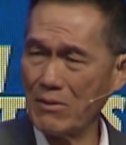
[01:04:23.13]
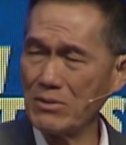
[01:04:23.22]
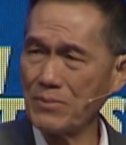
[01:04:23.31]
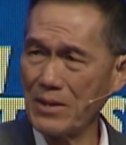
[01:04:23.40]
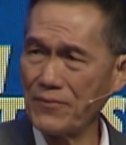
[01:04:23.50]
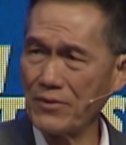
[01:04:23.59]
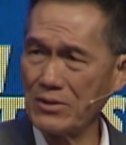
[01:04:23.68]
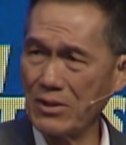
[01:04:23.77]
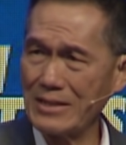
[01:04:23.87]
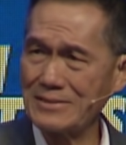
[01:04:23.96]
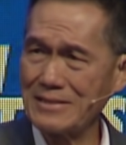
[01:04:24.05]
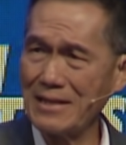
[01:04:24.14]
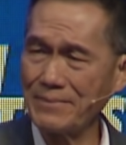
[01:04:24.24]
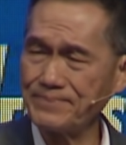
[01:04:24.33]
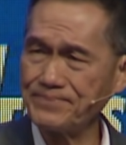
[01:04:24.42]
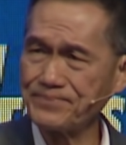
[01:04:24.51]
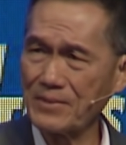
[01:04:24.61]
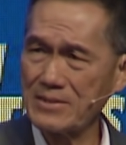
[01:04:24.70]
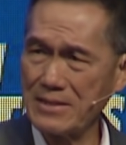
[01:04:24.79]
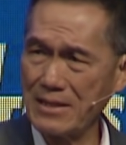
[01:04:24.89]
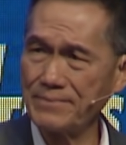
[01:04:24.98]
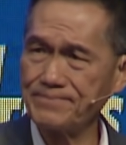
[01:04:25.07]
I want to pray for you, okay? Stand up.
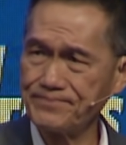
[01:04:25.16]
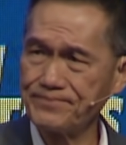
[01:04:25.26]
Stand up.